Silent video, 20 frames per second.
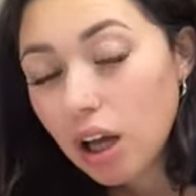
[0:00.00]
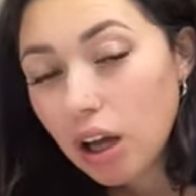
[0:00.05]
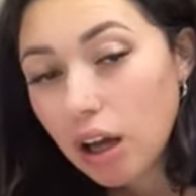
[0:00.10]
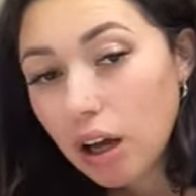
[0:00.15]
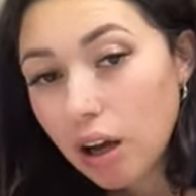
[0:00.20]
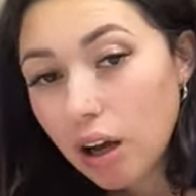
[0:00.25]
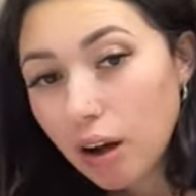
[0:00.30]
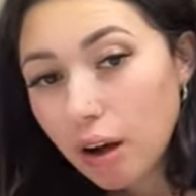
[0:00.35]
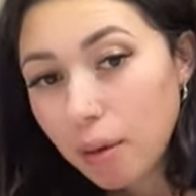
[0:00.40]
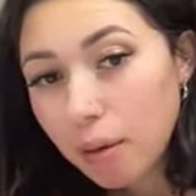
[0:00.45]

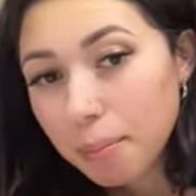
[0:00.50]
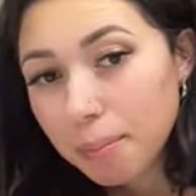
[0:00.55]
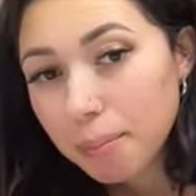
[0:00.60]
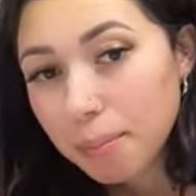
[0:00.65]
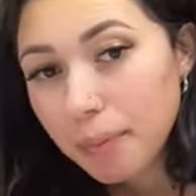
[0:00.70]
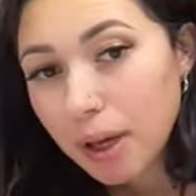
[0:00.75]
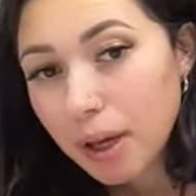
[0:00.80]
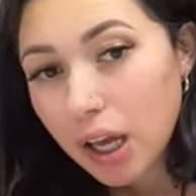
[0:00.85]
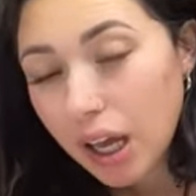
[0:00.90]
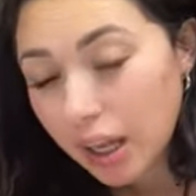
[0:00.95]

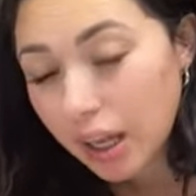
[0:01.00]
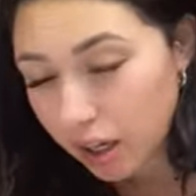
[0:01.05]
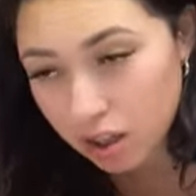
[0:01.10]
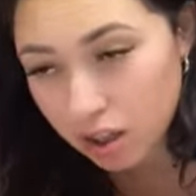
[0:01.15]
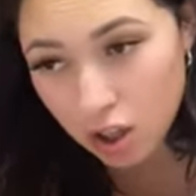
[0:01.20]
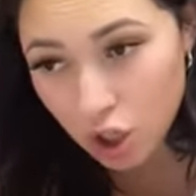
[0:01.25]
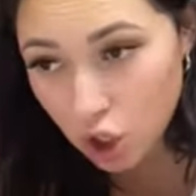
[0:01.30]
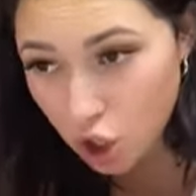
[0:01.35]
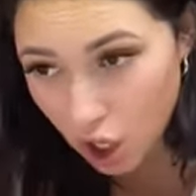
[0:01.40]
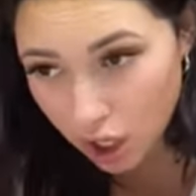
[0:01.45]

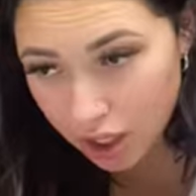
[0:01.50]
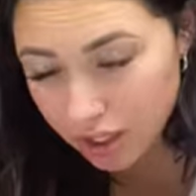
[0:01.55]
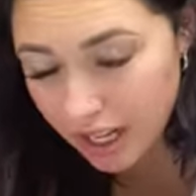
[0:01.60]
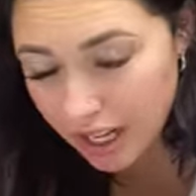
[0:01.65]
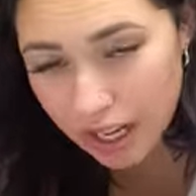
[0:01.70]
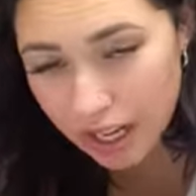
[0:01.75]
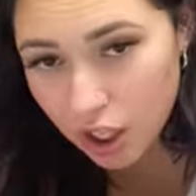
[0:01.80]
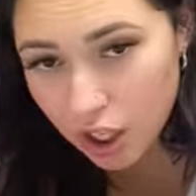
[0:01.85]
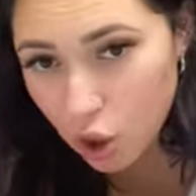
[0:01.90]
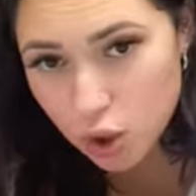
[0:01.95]
And not a
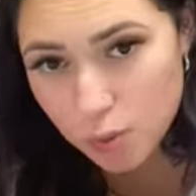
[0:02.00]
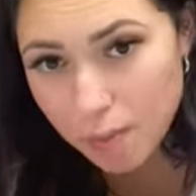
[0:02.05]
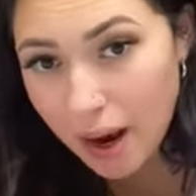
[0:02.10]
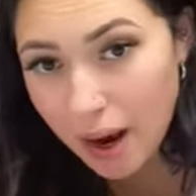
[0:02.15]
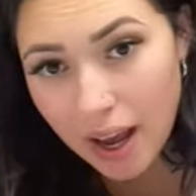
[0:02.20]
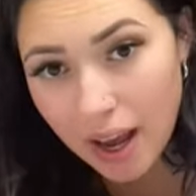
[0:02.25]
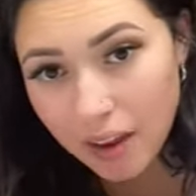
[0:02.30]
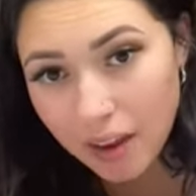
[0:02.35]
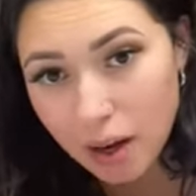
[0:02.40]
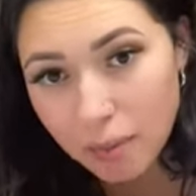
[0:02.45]
day goes
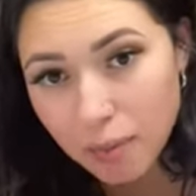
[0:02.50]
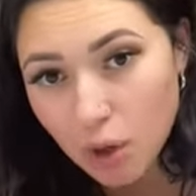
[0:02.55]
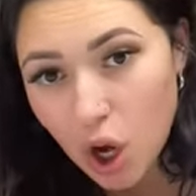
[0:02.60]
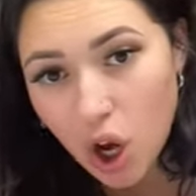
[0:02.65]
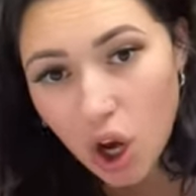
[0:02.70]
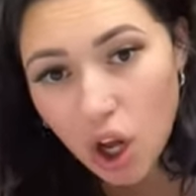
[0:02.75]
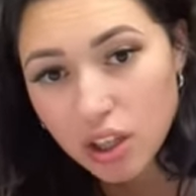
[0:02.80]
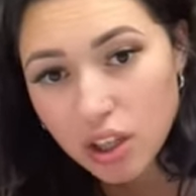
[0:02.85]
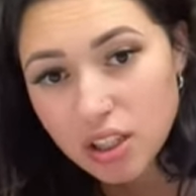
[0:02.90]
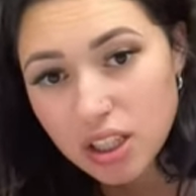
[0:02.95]
by that I'm
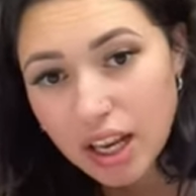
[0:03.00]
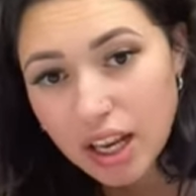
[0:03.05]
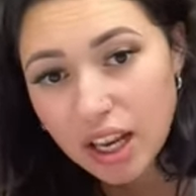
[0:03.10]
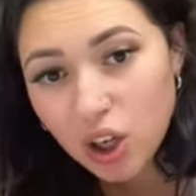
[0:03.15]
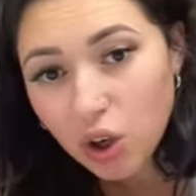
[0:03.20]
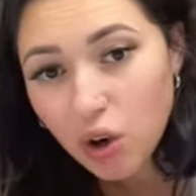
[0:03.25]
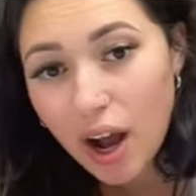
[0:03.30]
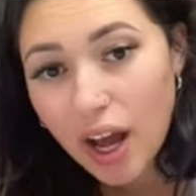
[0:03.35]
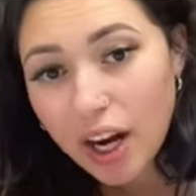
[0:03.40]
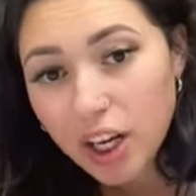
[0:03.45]
not in
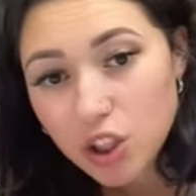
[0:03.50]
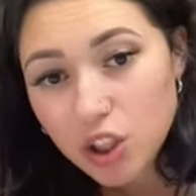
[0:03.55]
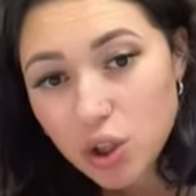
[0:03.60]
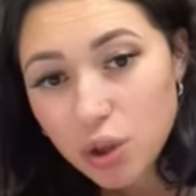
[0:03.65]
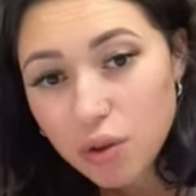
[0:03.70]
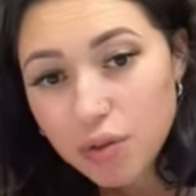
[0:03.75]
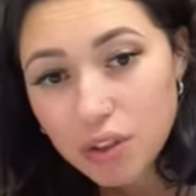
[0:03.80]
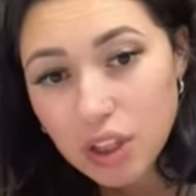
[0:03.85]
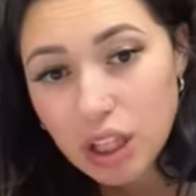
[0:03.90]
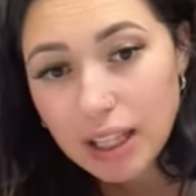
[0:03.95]

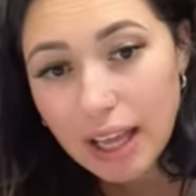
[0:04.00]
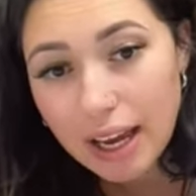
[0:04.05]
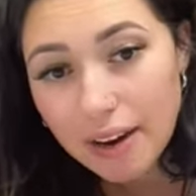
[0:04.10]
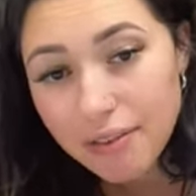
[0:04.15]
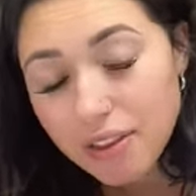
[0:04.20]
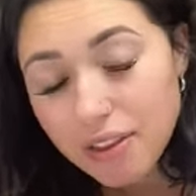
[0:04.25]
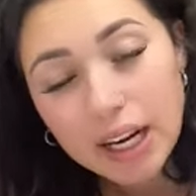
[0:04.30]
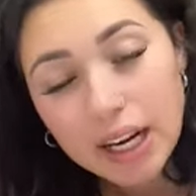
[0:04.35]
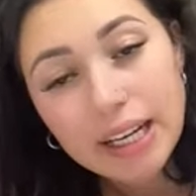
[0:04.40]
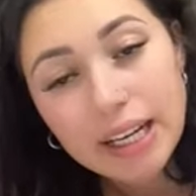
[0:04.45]
gratitude for the life
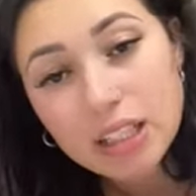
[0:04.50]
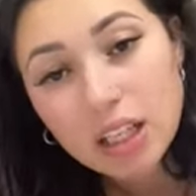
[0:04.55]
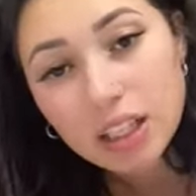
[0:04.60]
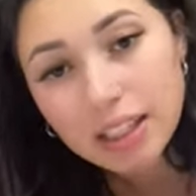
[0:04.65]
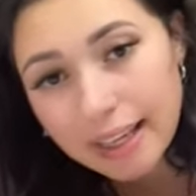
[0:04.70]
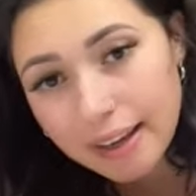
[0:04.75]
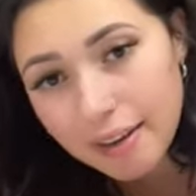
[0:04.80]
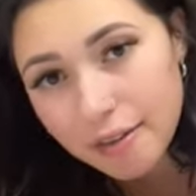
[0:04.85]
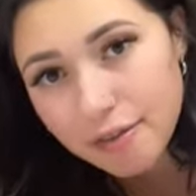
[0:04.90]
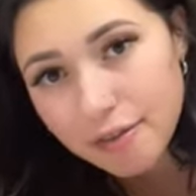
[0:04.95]
that I get to
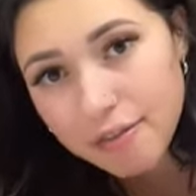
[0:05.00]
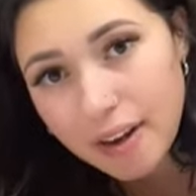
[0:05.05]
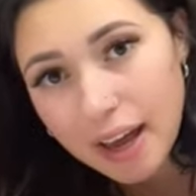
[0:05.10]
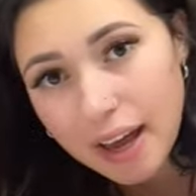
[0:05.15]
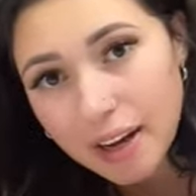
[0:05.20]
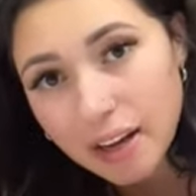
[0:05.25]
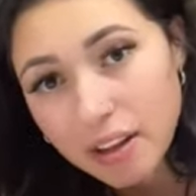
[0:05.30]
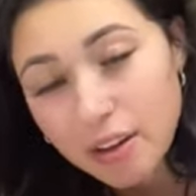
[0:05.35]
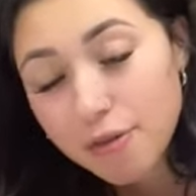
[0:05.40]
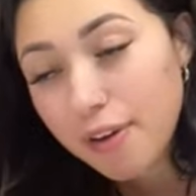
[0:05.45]
live
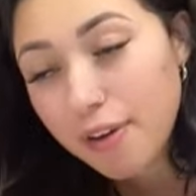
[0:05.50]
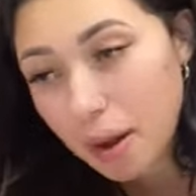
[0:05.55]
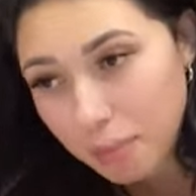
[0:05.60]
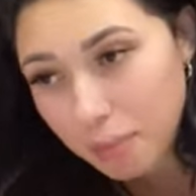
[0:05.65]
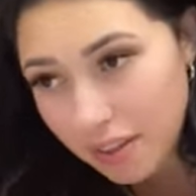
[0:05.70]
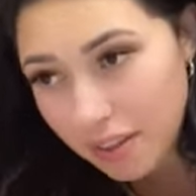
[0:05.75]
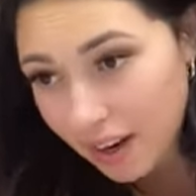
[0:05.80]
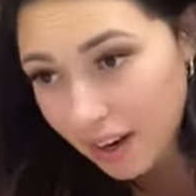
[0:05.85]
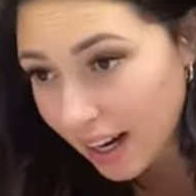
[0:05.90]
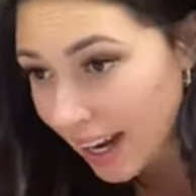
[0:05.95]
and the
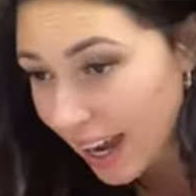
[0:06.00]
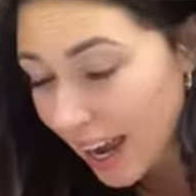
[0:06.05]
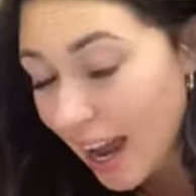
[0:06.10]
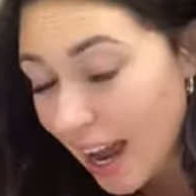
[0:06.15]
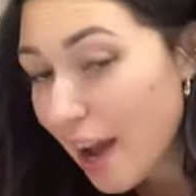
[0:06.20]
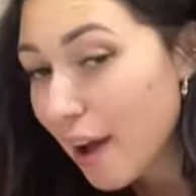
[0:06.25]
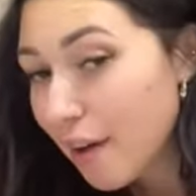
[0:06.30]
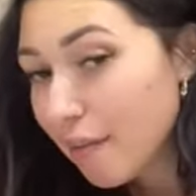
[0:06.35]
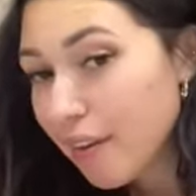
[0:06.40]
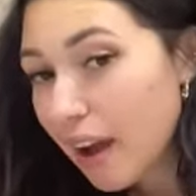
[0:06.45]
family that I
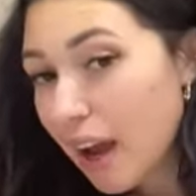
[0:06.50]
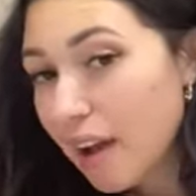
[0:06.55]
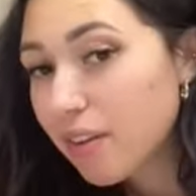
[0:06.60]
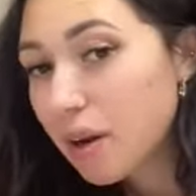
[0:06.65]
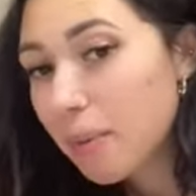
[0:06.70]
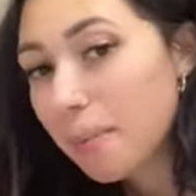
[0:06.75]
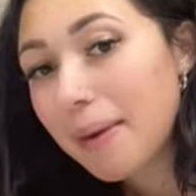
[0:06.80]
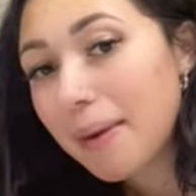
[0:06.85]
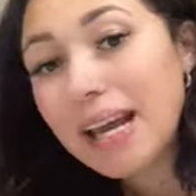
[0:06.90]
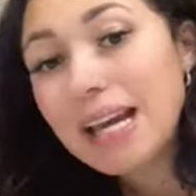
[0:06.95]
have. I have an
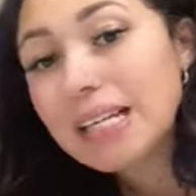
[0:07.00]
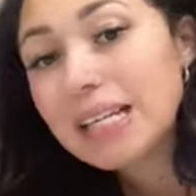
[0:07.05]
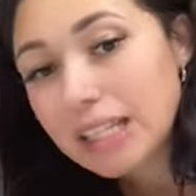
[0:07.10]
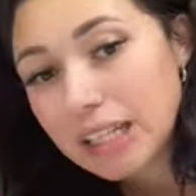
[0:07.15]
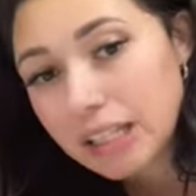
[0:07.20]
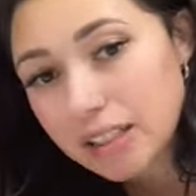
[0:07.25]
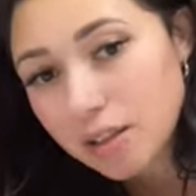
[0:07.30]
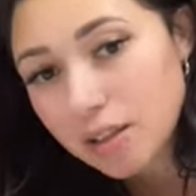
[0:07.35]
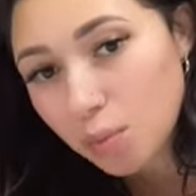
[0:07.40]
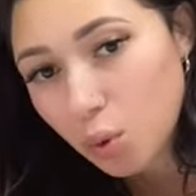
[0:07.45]

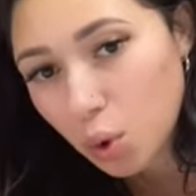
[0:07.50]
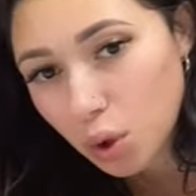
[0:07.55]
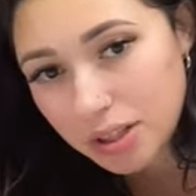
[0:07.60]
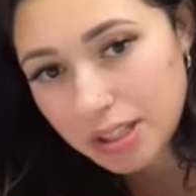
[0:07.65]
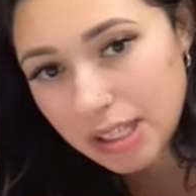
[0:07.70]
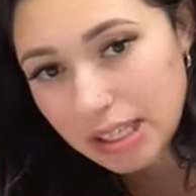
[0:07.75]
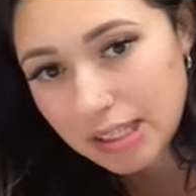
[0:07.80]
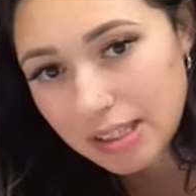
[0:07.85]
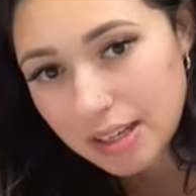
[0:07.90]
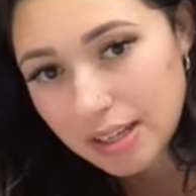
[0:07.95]
amazing support
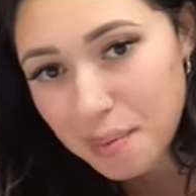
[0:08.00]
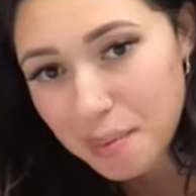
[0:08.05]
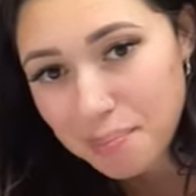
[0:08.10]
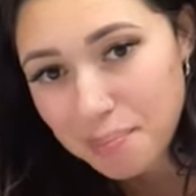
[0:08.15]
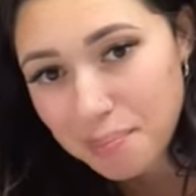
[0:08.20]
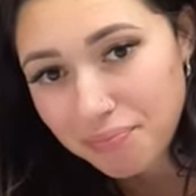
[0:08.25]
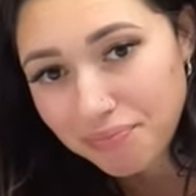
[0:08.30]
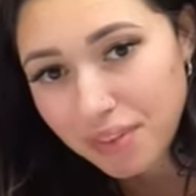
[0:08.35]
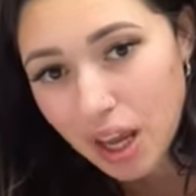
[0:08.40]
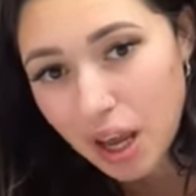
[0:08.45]
system.